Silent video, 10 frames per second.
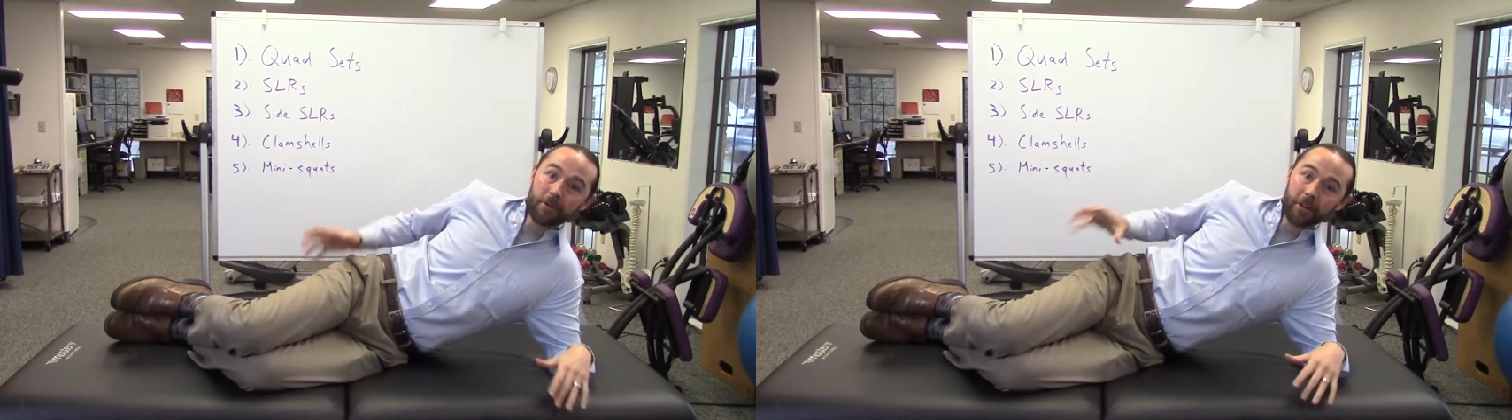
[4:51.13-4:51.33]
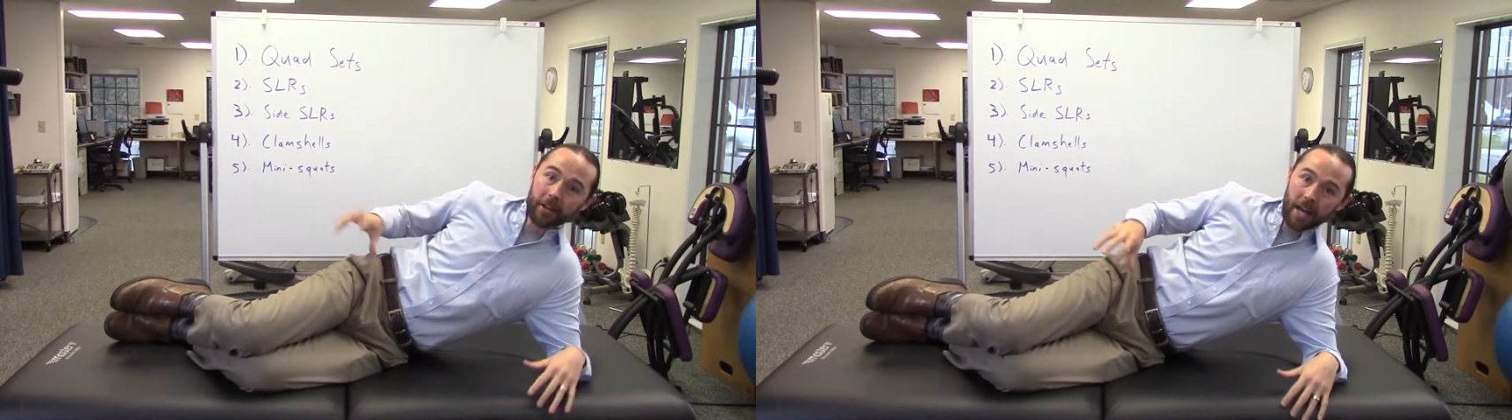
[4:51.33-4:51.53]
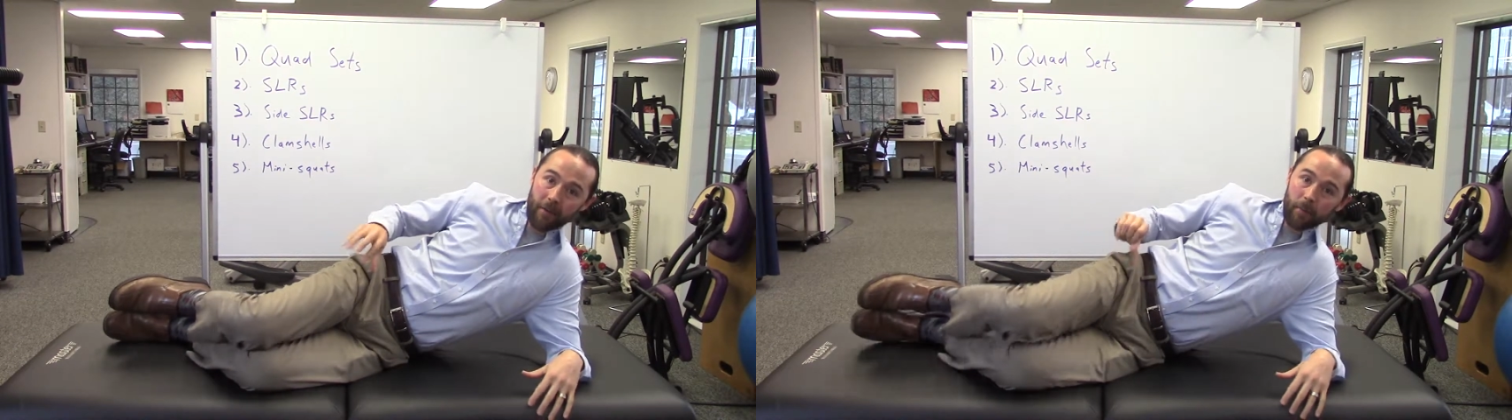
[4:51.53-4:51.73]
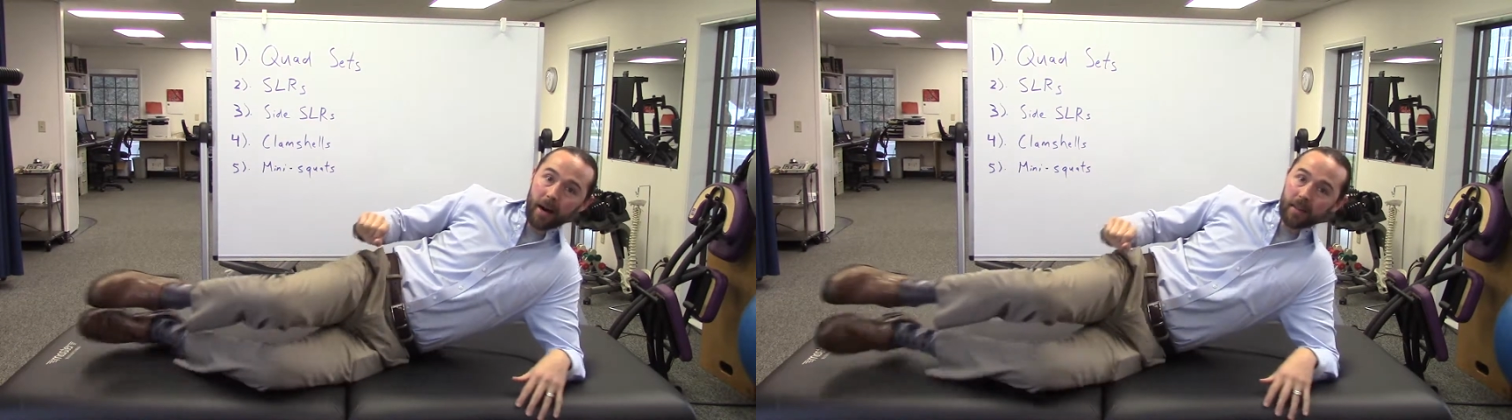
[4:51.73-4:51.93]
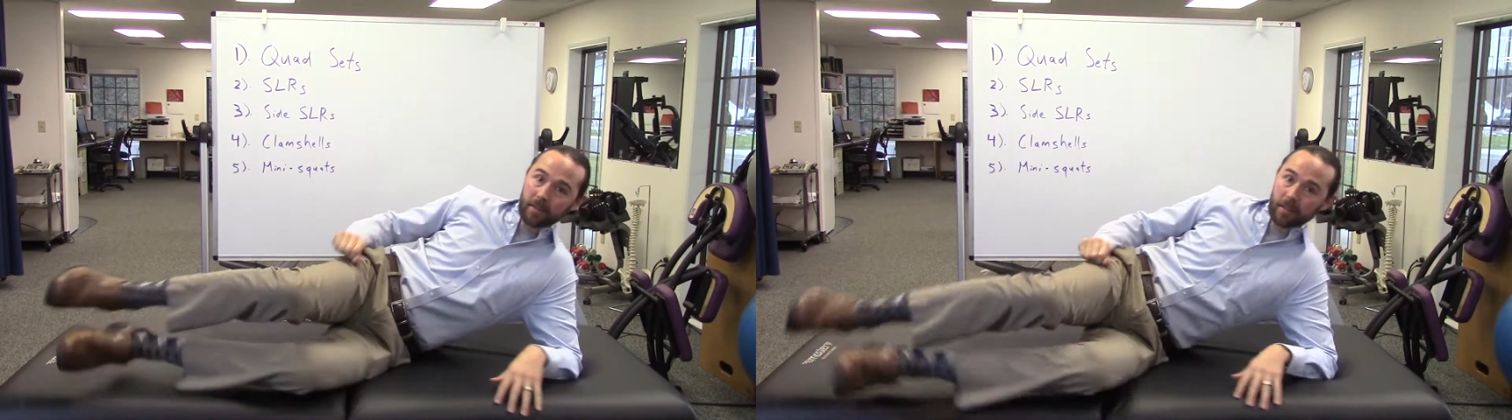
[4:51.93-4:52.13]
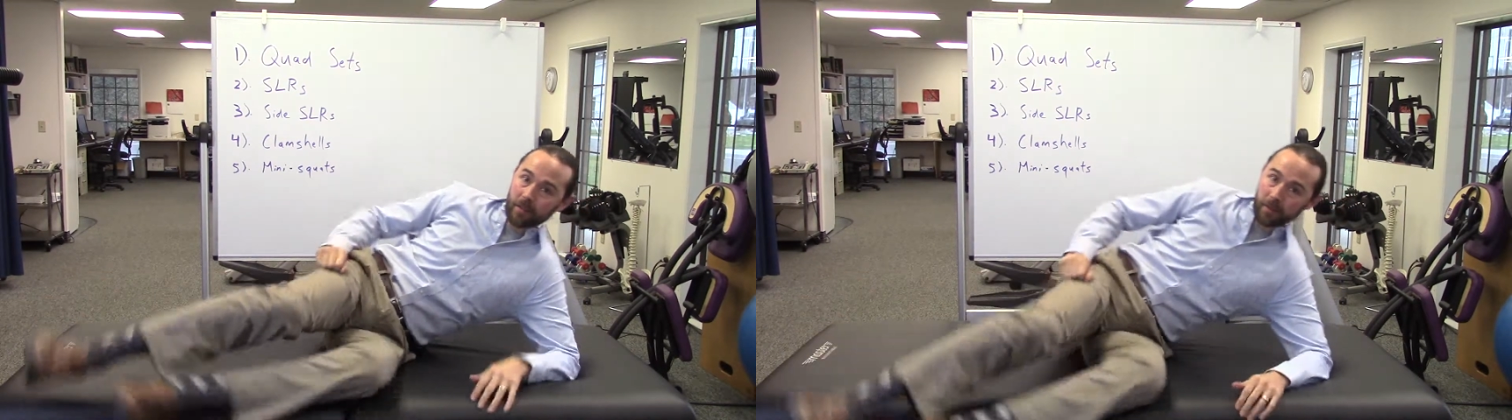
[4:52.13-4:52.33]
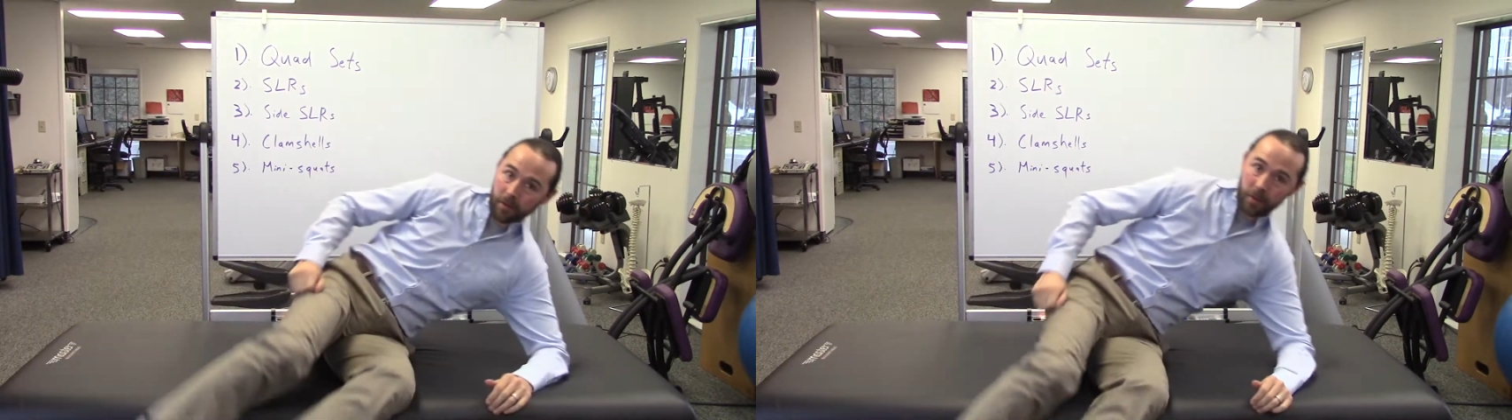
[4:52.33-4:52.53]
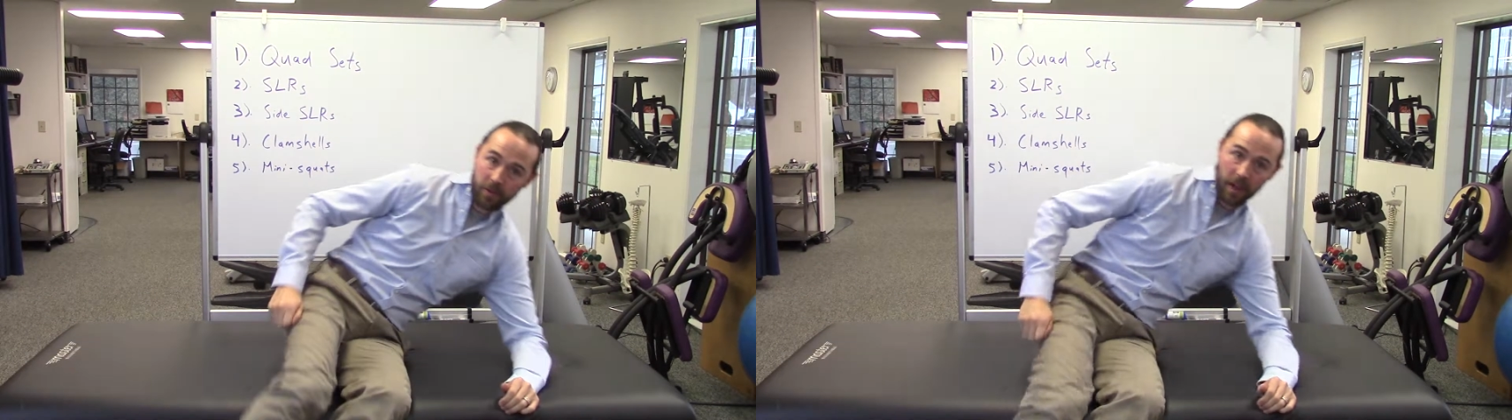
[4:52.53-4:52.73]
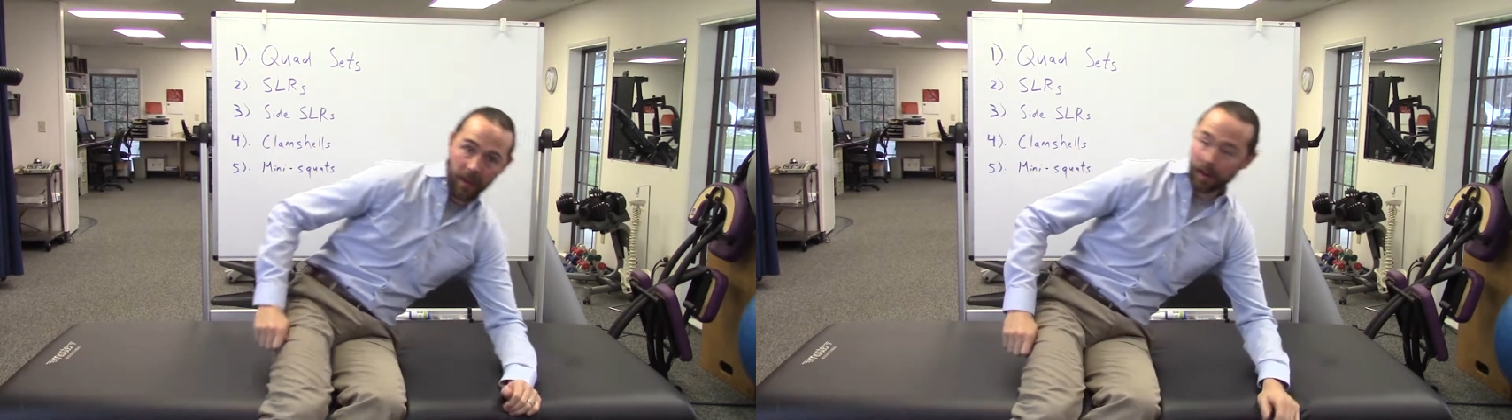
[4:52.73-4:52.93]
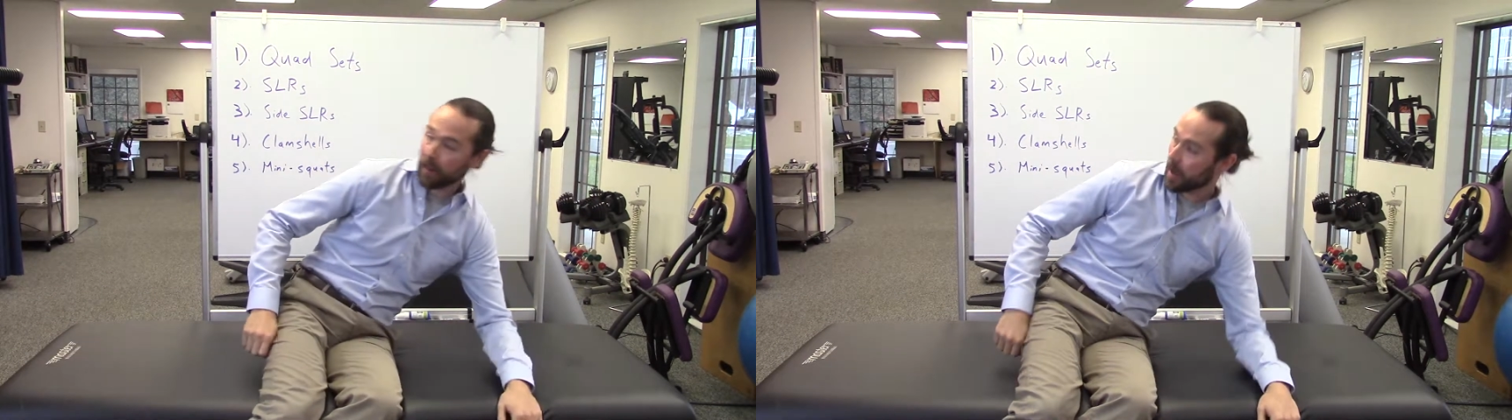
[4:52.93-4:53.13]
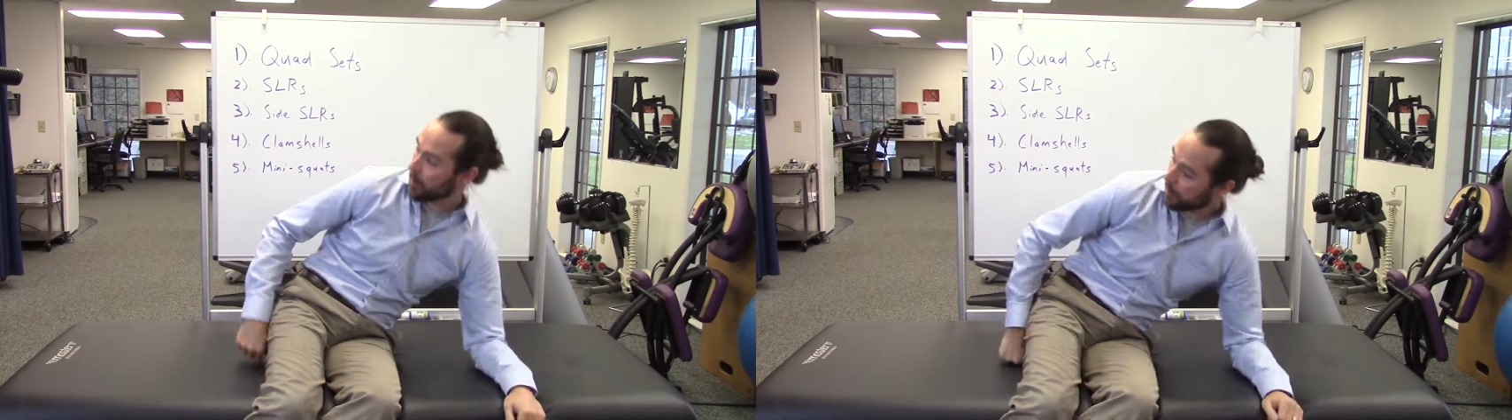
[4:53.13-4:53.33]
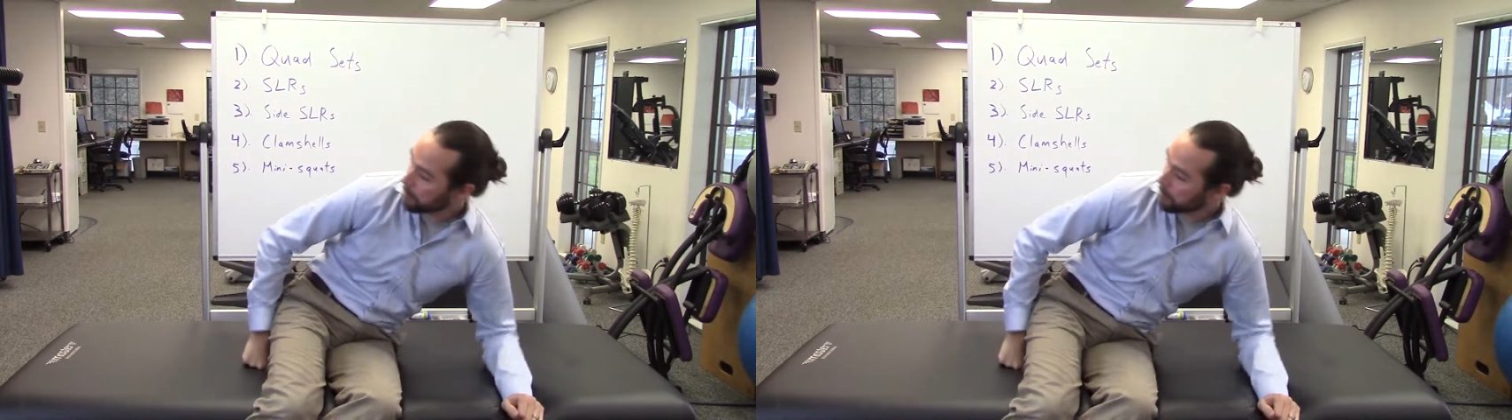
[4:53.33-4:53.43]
which are going to have a positive influence on that alignment.